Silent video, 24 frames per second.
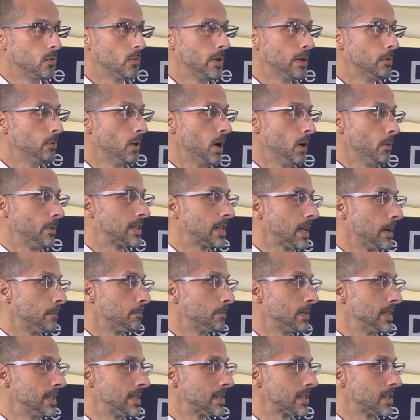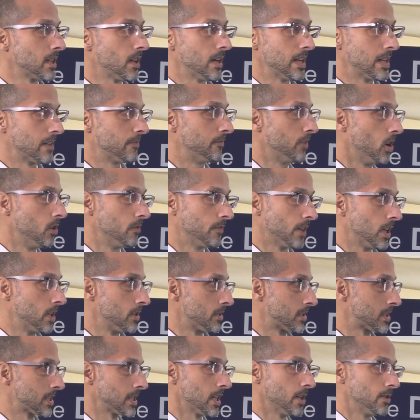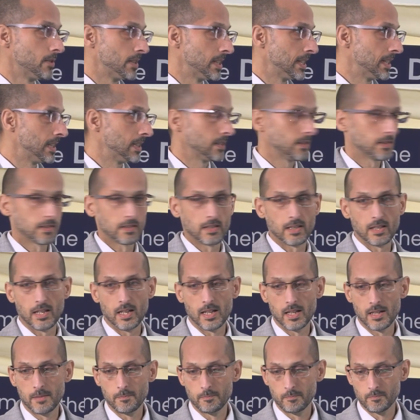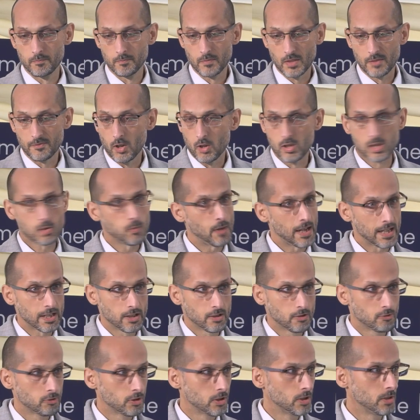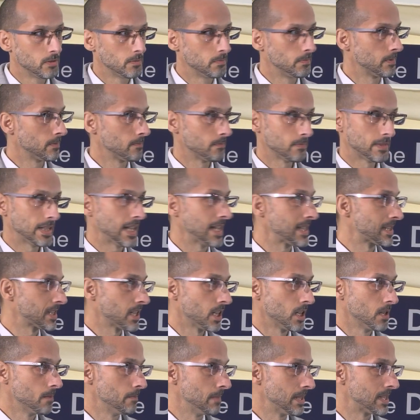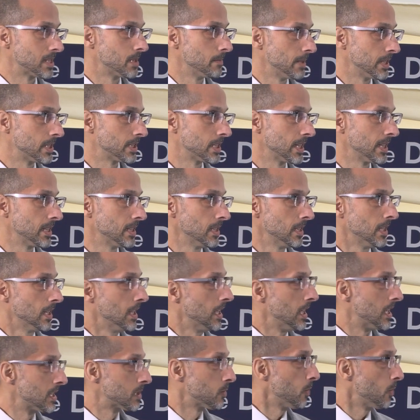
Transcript: we work with companies like Volvo, Sony, Volkswagen Group, Tesco, Mitsubishi, as